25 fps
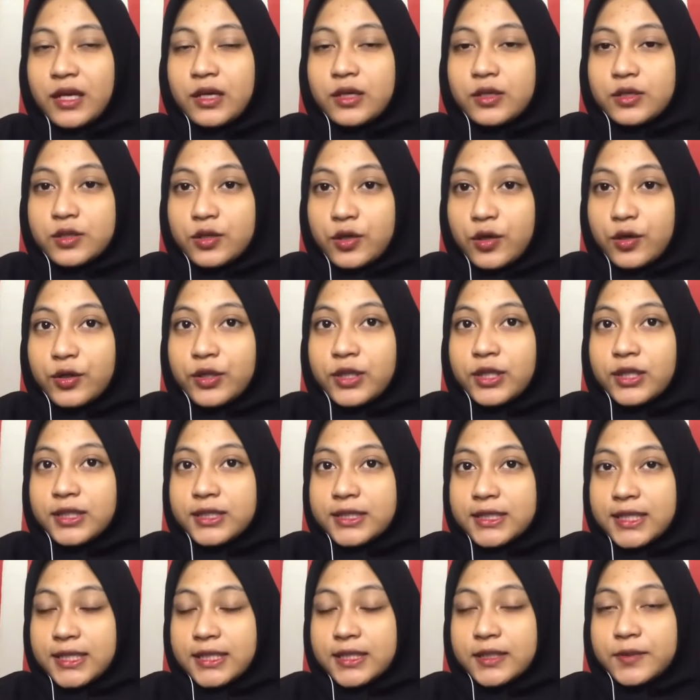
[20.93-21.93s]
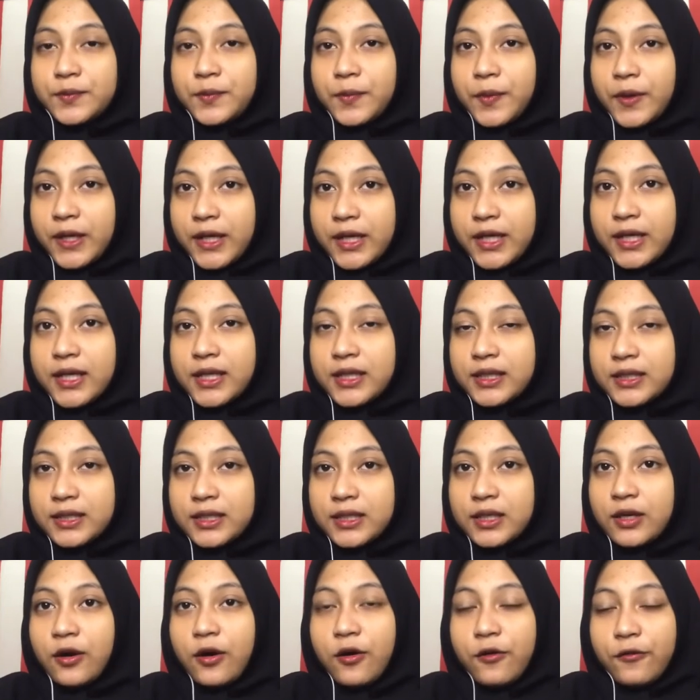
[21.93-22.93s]
So the death
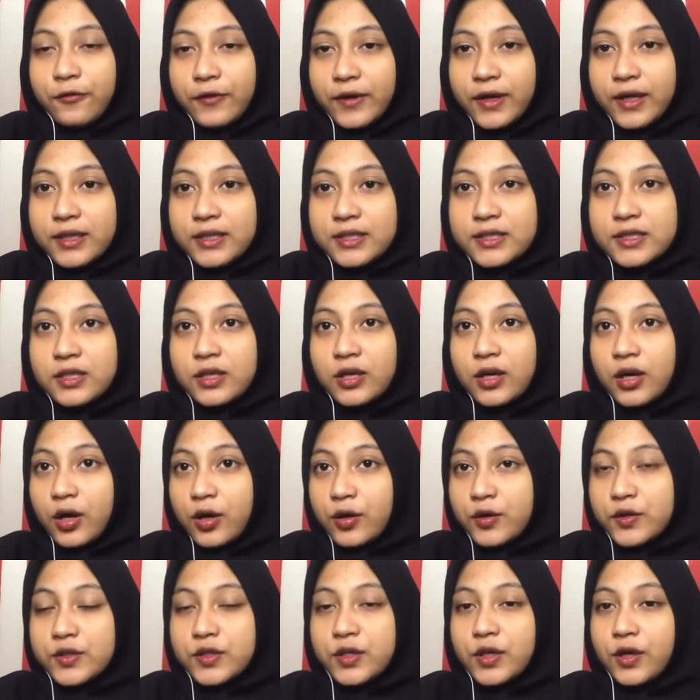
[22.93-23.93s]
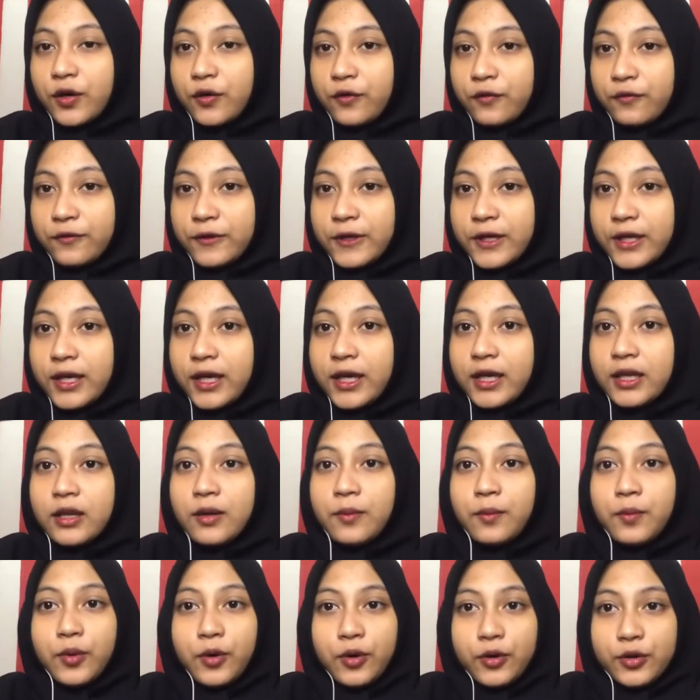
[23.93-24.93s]
penalty offense caused conflict in the
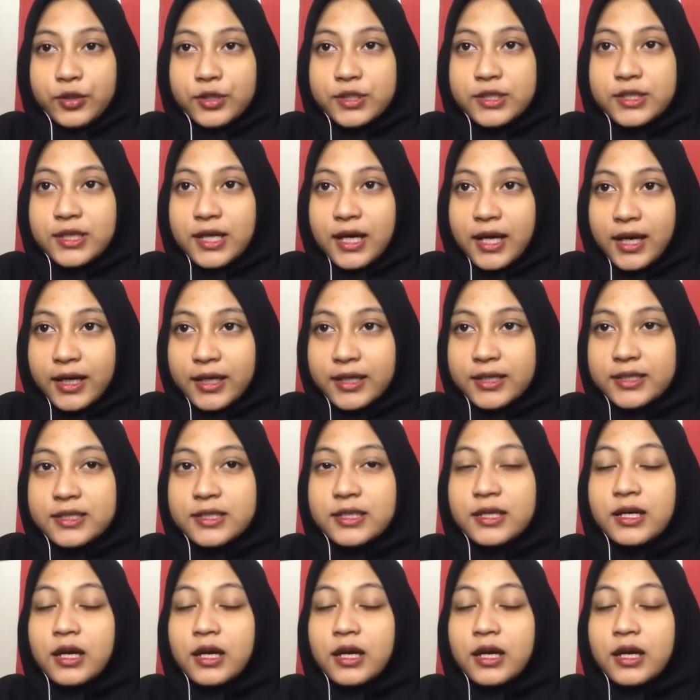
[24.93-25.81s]
both sides,